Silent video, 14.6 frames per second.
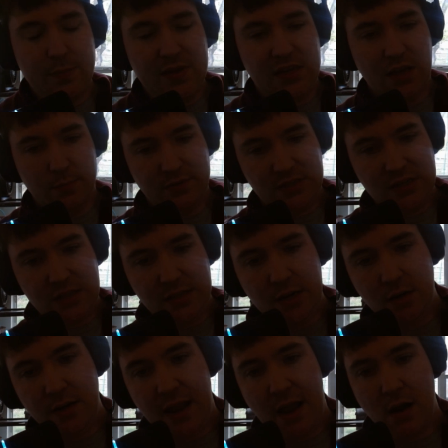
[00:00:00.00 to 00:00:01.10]
It becomes
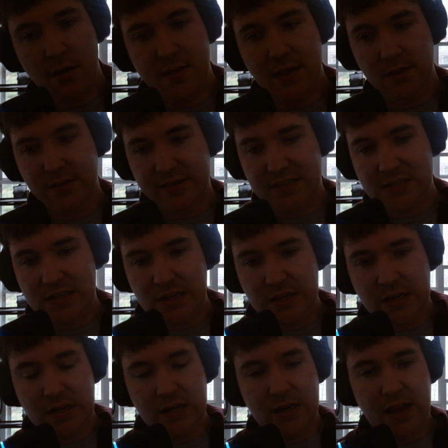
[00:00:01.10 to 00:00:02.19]
clear now that
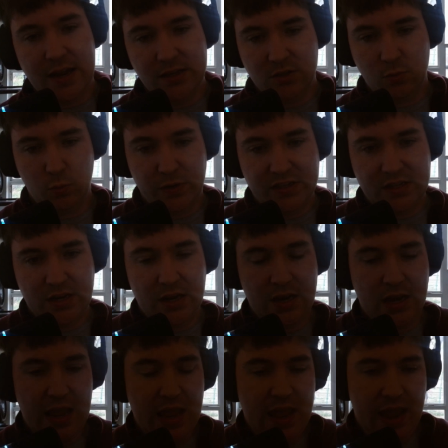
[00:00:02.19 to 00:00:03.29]
Lysine has
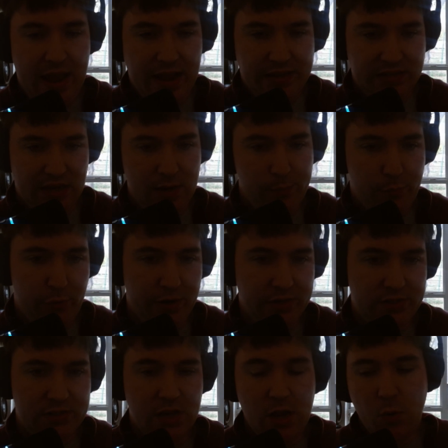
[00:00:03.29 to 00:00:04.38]
risen as
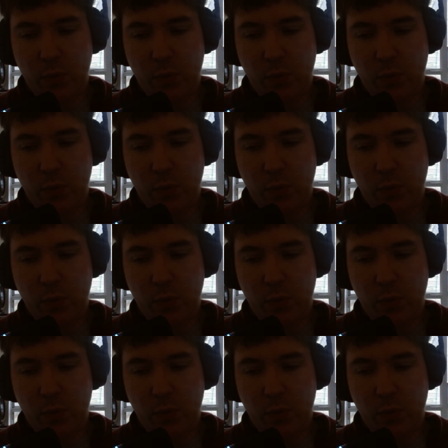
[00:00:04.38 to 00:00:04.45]
Empress.